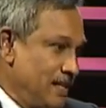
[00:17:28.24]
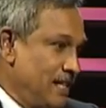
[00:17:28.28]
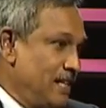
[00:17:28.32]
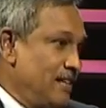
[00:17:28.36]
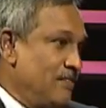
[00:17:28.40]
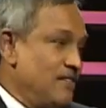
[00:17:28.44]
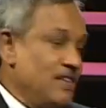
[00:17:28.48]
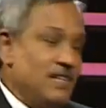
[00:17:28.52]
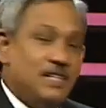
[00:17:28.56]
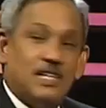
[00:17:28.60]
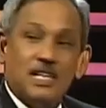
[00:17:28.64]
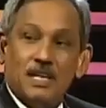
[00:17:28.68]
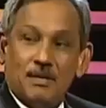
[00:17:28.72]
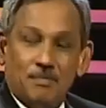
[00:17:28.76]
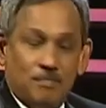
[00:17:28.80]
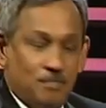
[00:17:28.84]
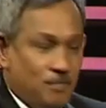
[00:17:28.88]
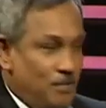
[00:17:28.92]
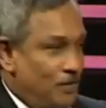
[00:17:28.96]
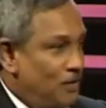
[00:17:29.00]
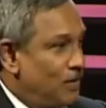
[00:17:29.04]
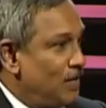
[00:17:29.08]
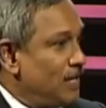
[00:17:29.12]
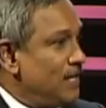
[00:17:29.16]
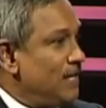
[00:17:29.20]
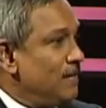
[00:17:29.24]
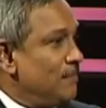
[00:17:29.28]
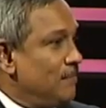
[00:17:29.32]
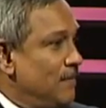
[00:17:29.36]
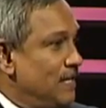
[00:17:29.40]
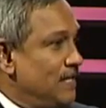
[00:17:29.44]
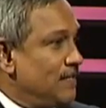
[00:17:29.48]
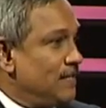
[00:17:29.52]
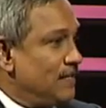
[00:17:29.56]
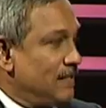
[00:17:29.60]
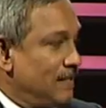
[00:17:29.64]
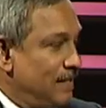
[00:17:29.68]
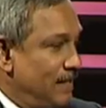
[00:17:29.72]
Even the employee
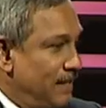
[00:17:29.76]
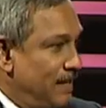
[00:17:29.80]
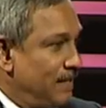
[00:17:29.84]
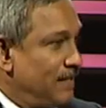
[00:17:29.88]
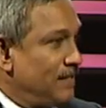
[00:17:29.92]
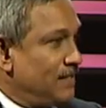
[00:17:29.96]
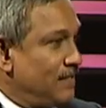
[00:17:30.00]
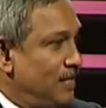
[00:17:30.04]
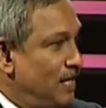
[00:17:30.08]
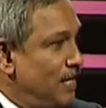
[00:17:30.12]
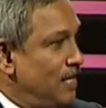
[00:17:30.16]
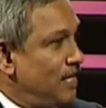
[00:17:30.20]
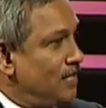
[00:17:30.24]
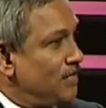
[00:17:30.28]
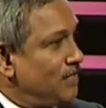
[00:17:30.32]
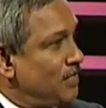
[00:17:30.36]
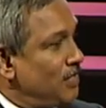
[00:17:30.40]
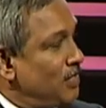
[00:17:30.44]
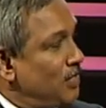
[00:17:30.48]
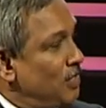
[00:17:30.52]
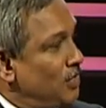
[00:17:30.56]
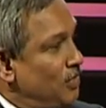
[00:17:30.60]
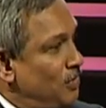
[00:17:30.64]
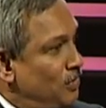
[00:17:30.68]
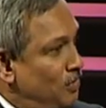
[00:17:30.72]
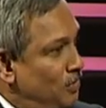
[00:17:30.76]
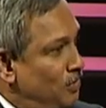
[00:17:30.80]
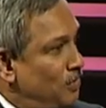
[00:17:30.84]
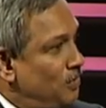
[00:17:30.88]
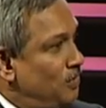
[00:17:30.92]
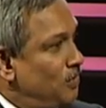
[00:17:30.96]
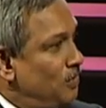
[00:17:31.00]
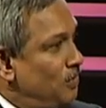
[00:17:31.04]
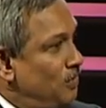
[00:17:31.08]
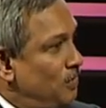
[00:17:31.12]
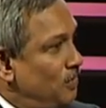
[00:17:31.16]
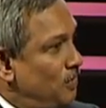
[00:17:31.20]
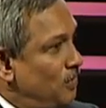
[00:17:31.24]
must get a chance to